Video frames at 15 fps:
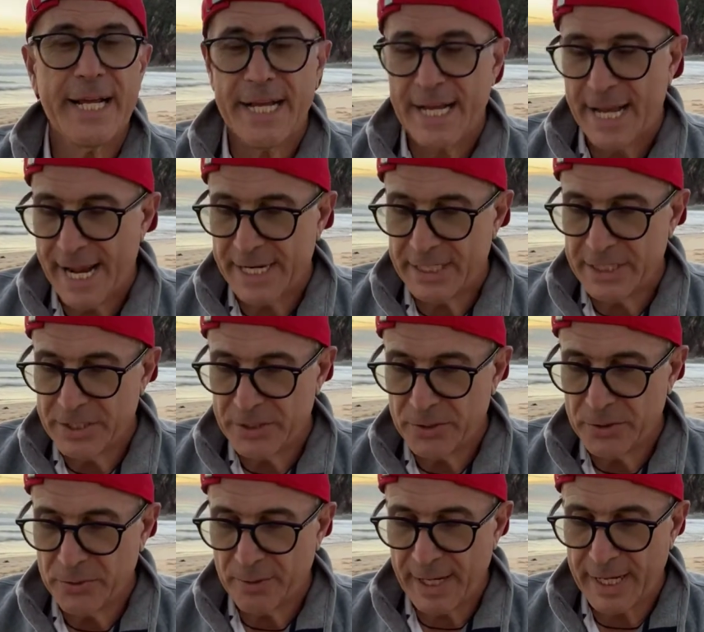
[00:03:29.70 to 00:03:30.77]
and
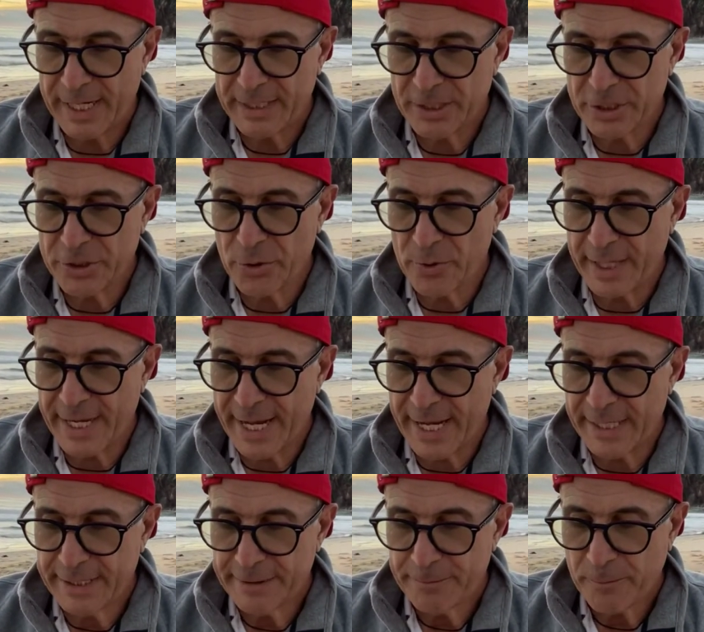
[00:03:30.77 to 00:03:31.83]
to sort it
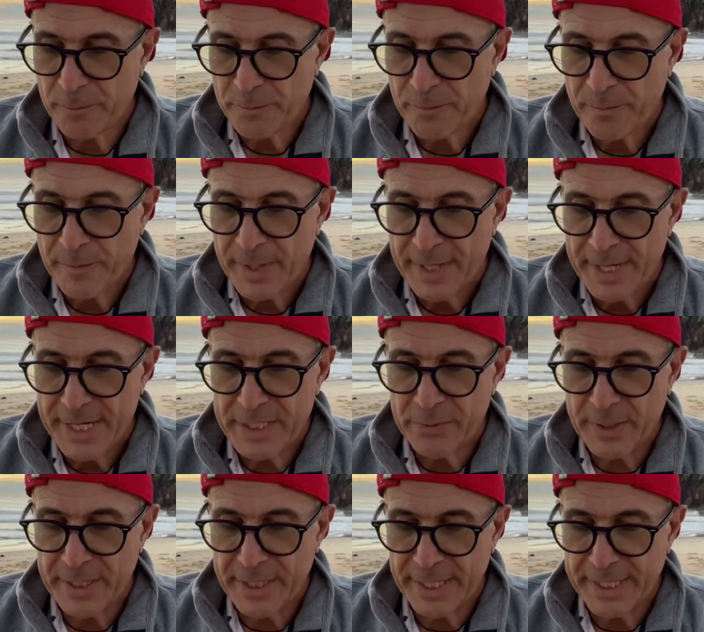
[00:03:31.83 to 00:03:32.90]
out is
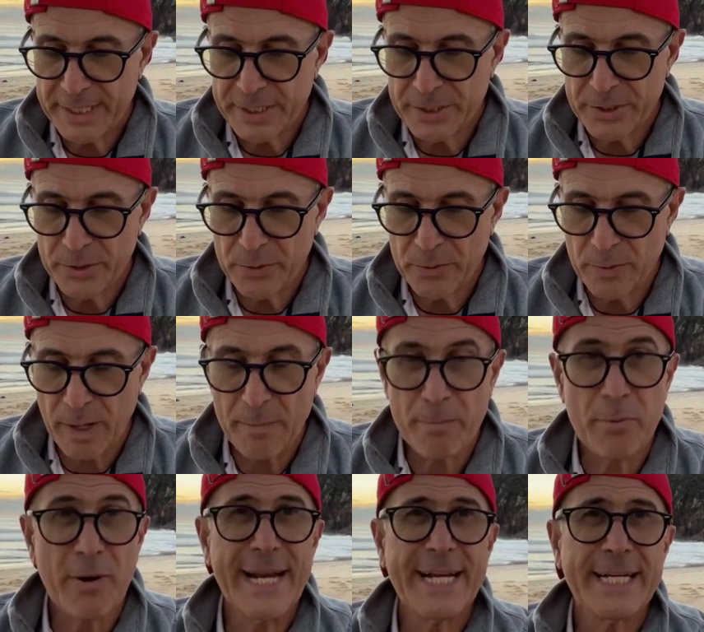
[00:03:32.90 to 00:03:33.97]
we need to
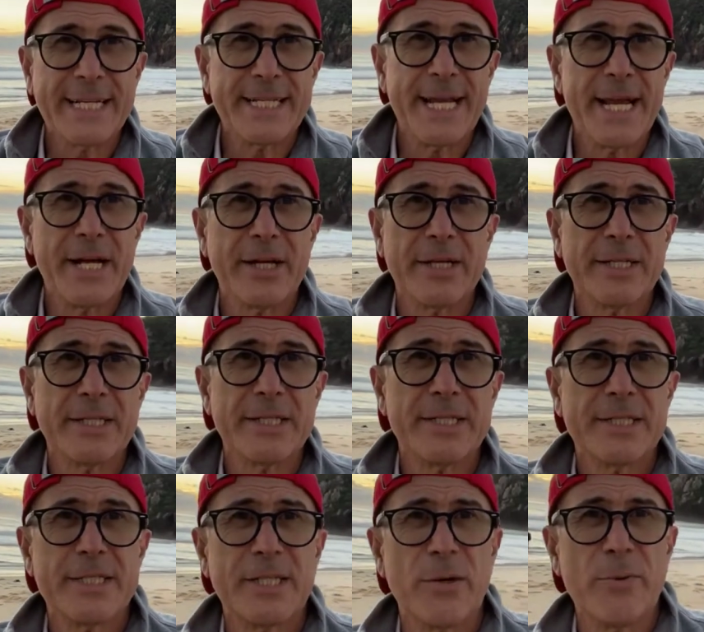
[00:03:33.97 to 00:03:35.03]
break it down.
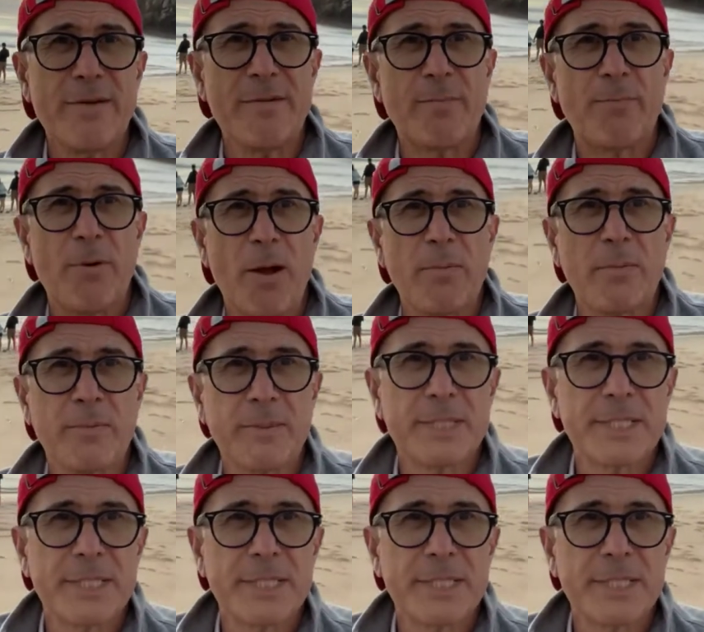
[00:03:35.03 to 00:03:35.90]
So whatever problems,